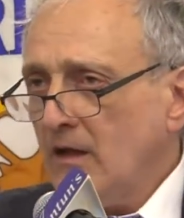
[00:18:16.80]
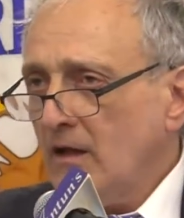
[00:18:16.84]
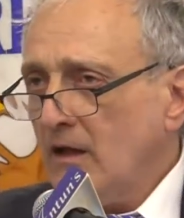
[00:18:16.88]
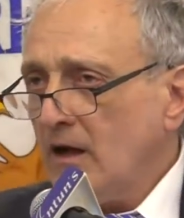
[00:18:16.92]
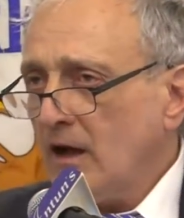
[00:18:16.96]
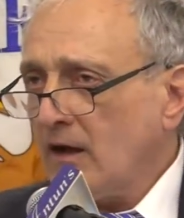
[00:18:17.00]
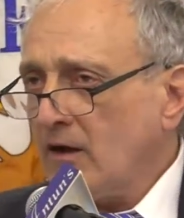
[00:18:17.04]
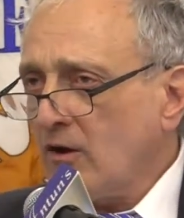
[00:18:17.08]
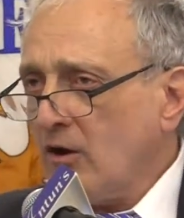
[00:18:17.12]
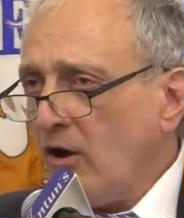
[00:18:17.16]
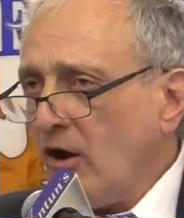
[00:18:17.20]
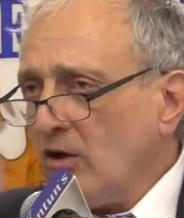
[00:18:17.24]

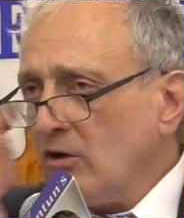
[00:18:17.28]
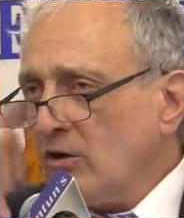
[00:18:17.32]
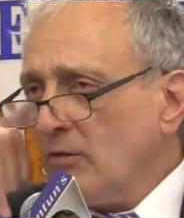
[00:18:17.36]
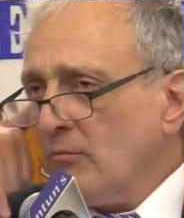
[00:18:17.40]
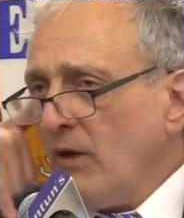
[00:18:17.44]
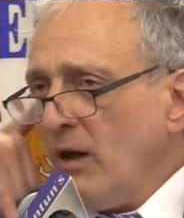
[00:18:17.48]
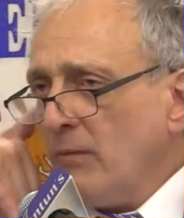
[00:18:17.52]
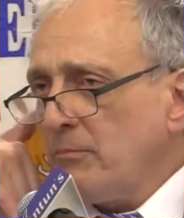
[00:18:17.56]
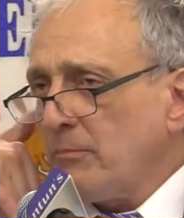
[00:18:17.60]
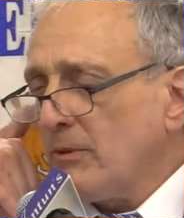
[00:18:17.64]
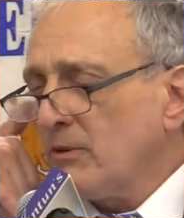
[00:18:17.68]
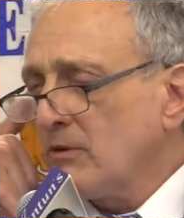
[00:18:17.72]
I called them
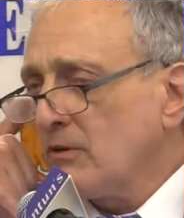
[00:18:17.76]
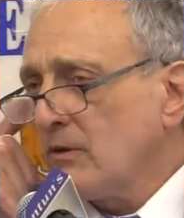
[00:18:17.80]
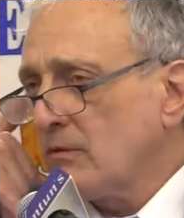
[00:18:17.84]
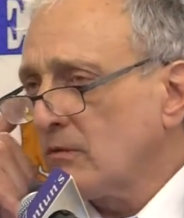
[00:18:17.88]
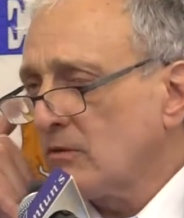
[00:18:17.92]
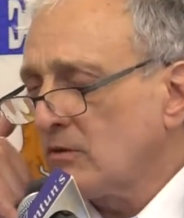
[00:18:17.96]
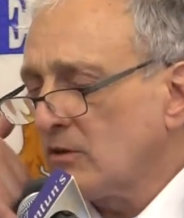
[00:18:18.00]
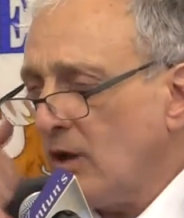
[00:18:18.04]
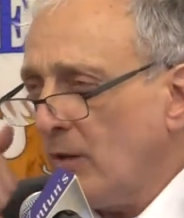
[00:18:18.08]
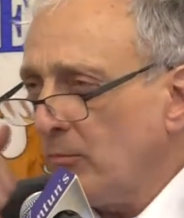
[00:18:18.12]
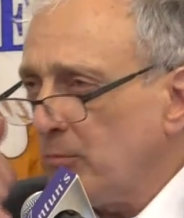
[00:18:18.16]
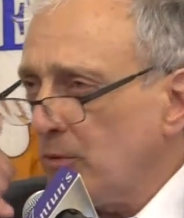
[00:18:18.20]
up a
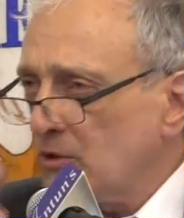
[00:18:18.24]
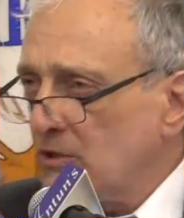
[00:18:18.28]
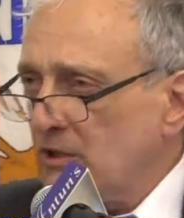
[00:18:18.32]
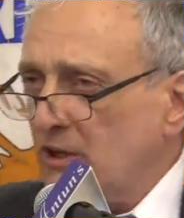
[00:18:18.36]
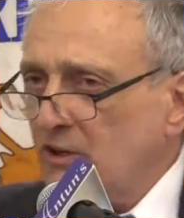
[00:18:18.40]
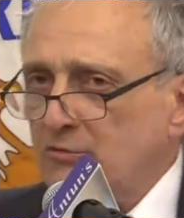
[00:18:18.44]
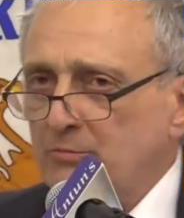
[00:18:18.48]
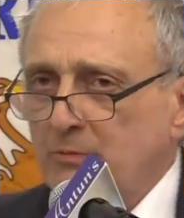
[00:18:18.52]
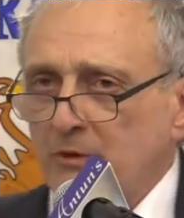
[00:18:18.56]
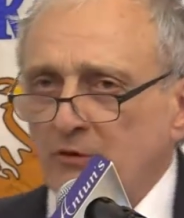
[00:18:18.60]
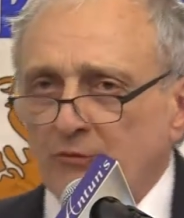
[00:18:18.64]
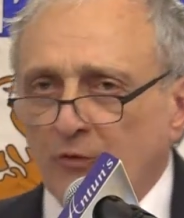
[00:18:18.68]
couple
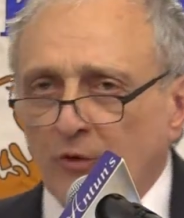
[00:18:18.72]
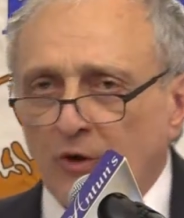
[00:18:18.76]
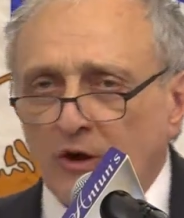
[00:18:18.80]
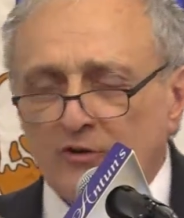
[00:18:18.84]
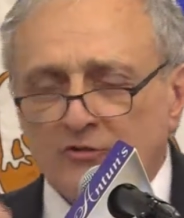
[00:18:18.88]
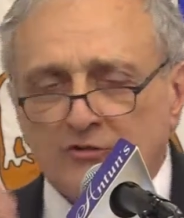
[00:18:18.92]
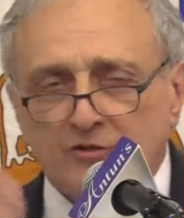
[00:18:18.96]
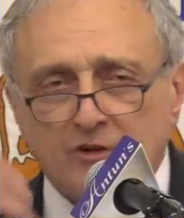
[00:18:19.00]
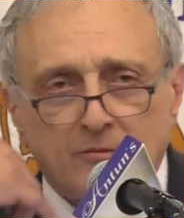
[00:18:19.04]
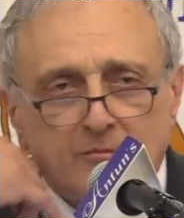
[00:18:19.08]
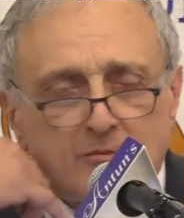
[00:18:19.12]
days before.